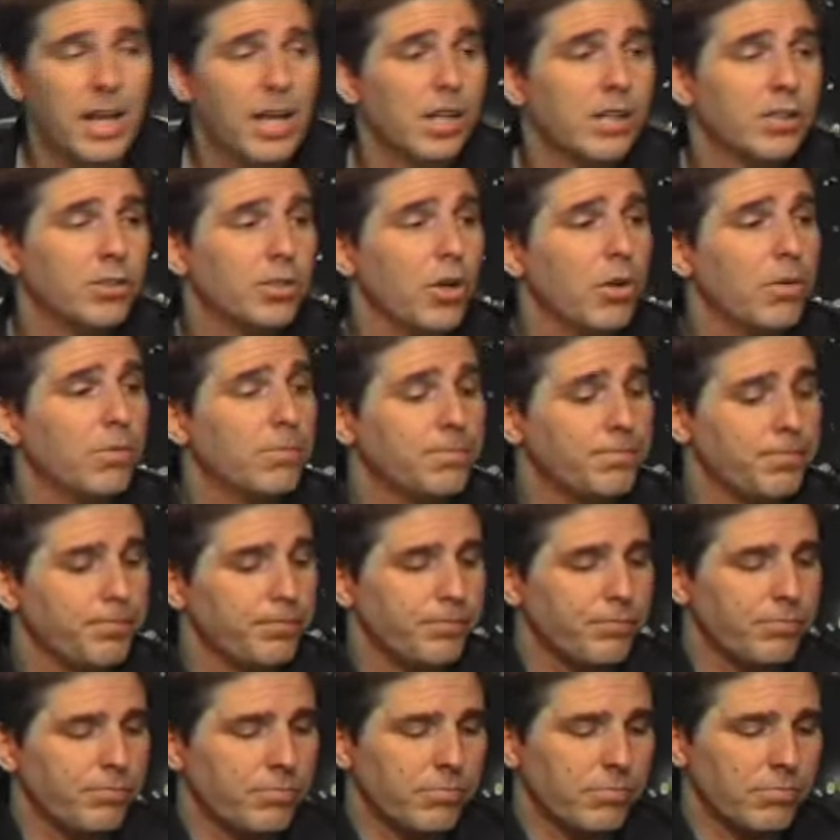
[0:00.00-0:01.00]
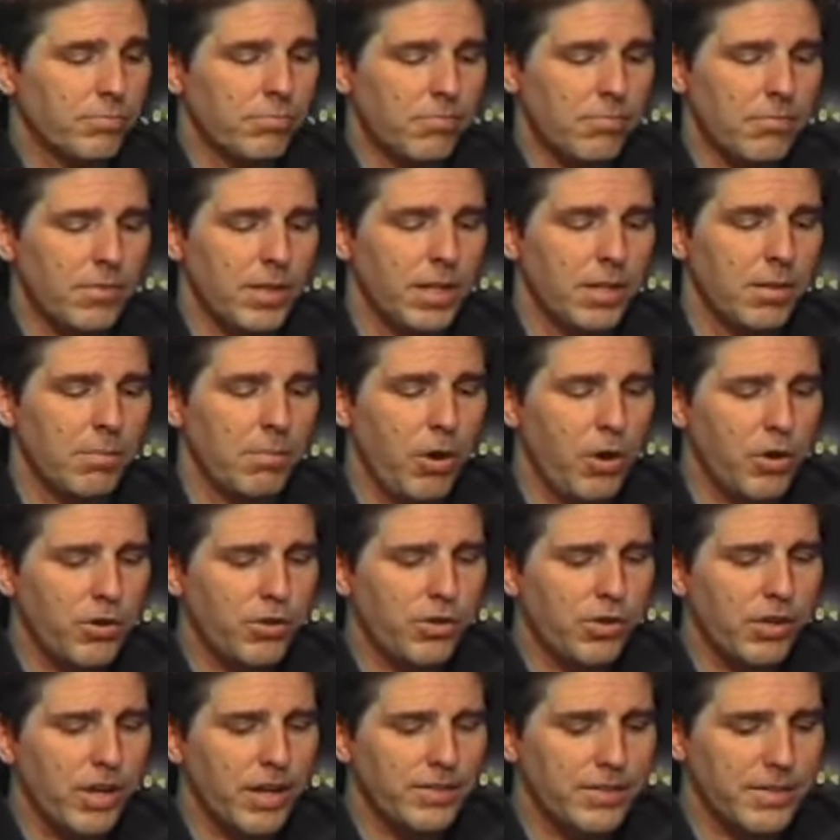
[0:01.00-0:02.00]
So,
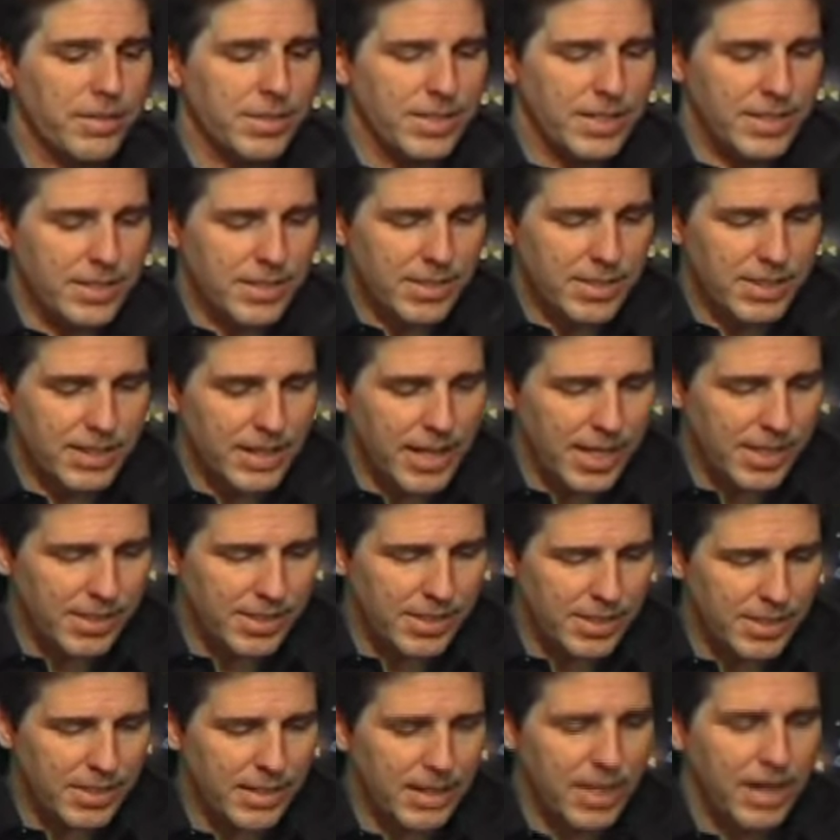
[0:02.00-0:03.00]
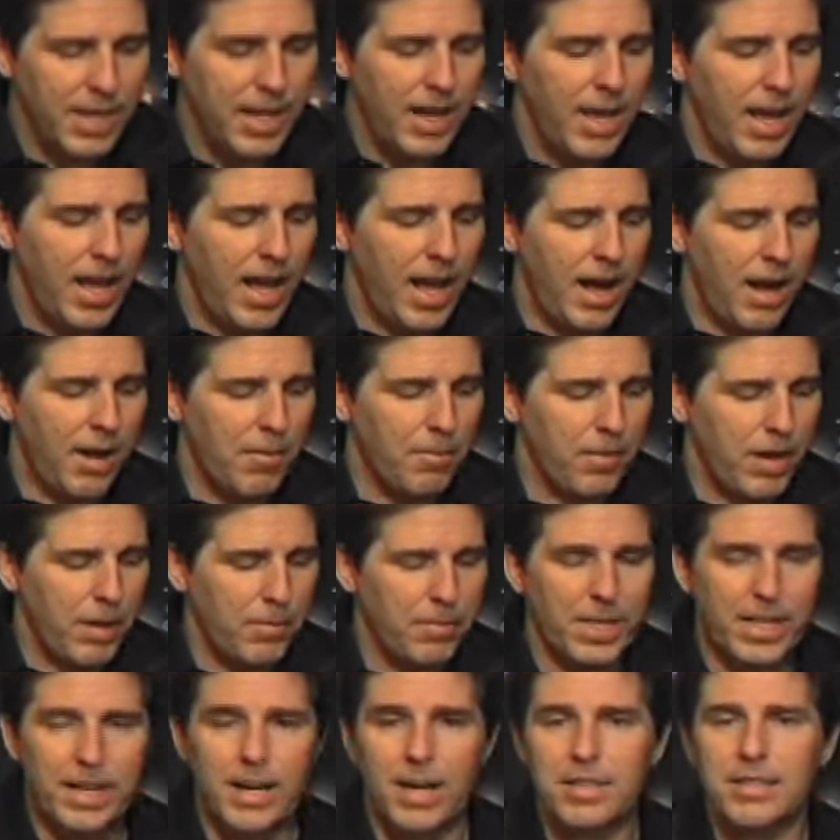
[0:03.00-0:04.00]
emotional as a disconnected, um, and
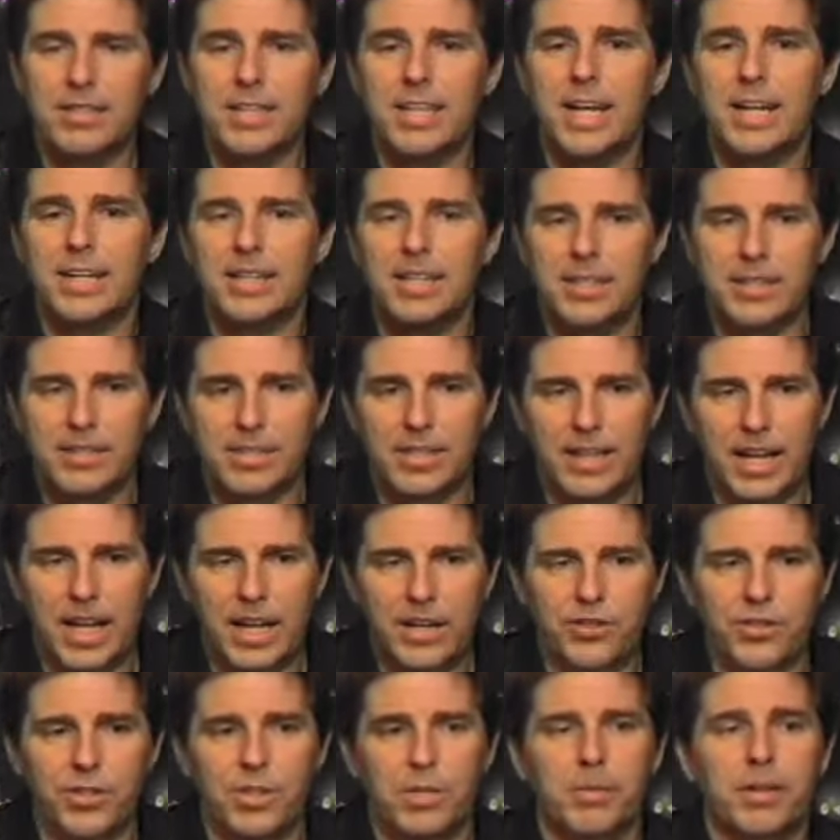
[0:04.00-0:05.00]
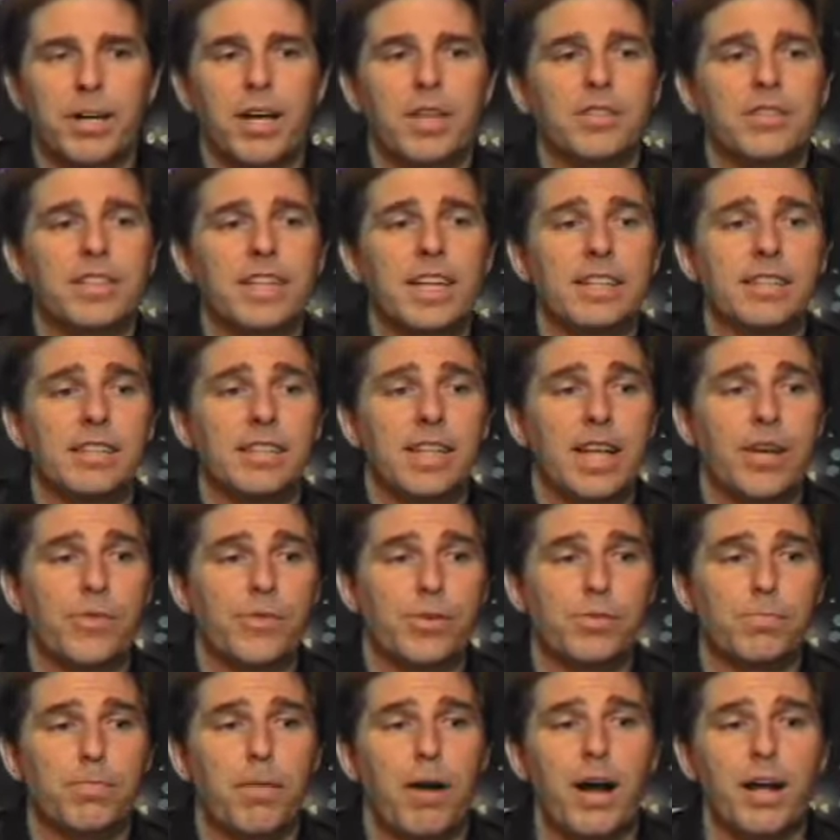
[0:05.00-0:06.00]
because of that disconnection and because of that delayed
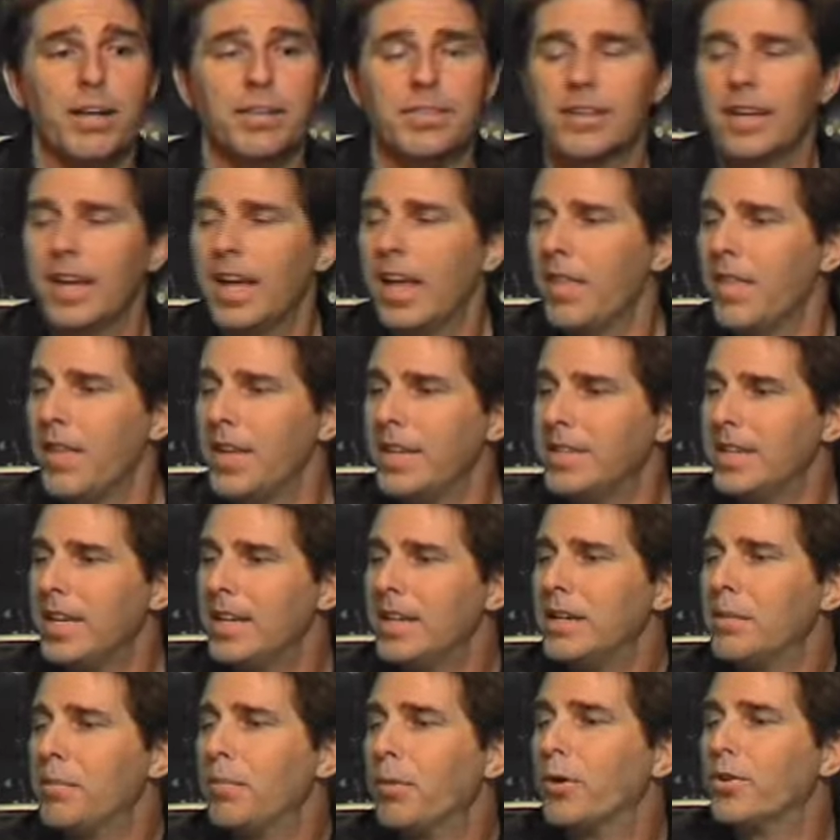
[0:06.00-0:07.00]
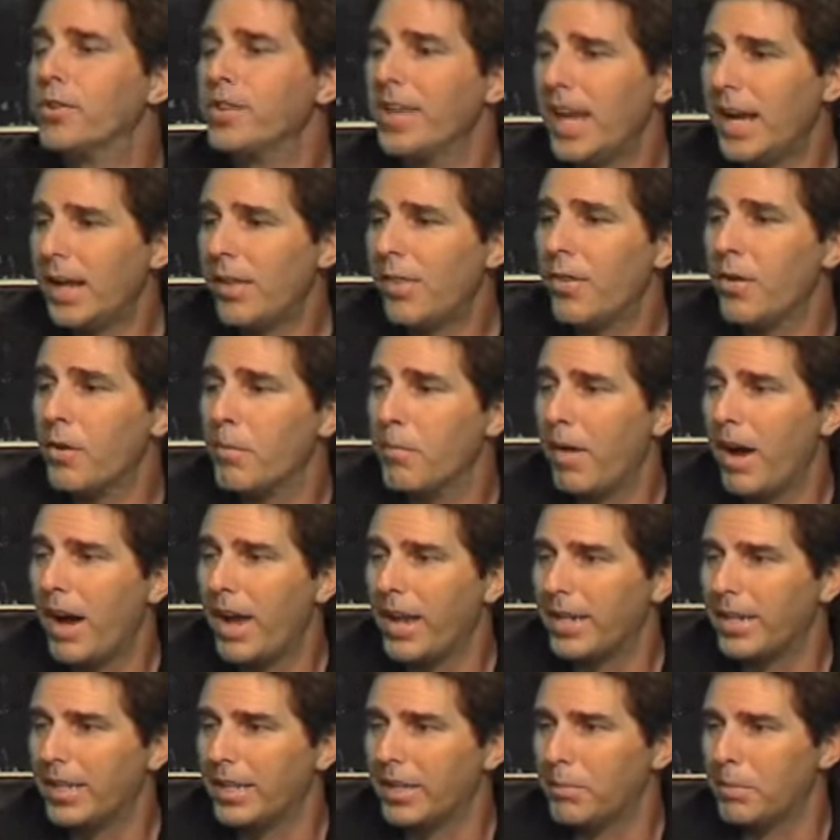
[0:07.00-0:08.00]
response, they tend to protect their
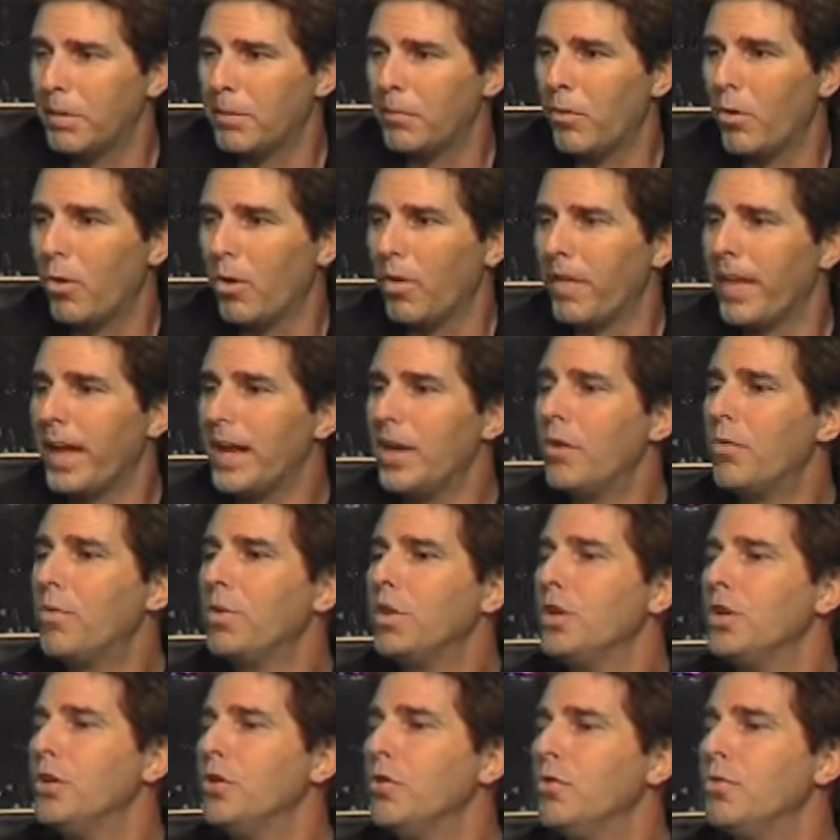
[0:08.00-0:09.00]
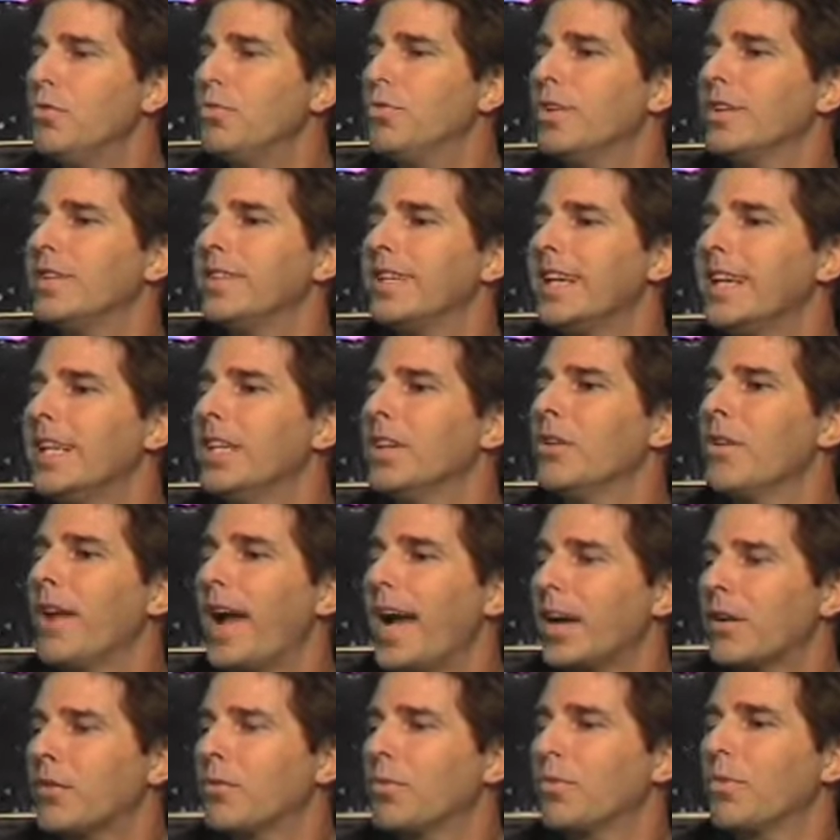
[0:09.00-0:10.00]
body a little bit more. They don't use it to
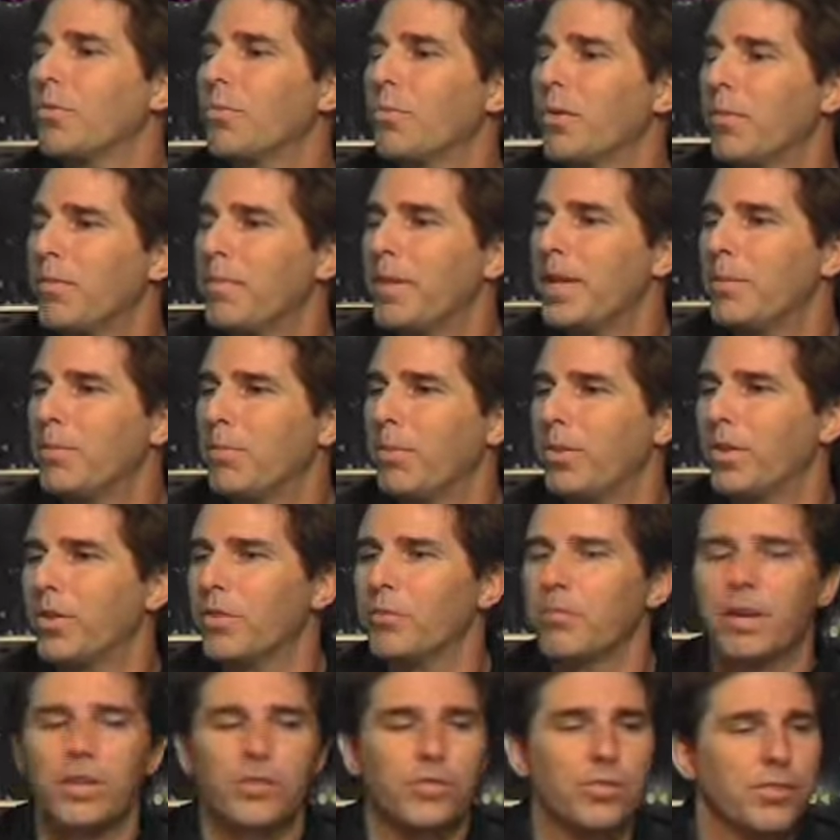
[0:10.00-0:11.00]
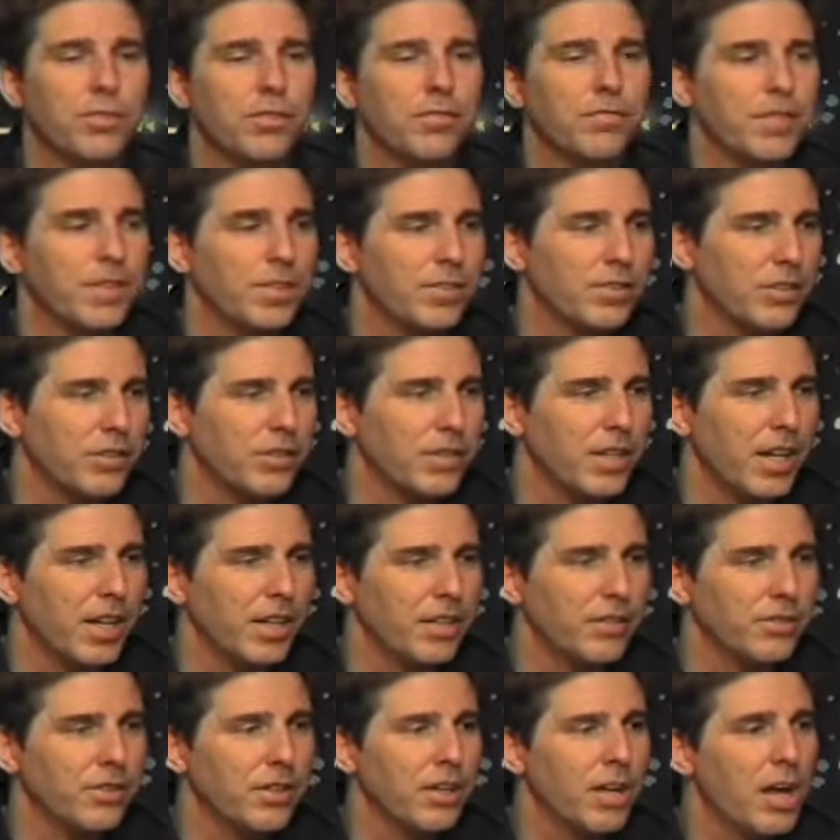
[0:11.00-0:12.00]
interact with people as much as a physical
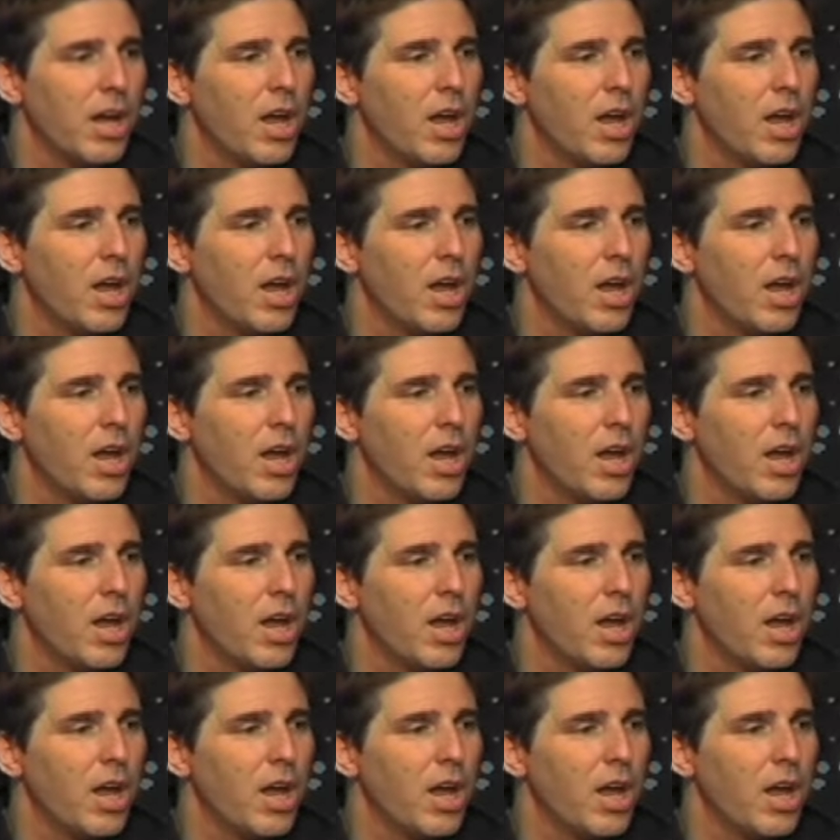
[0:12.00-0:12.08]
does.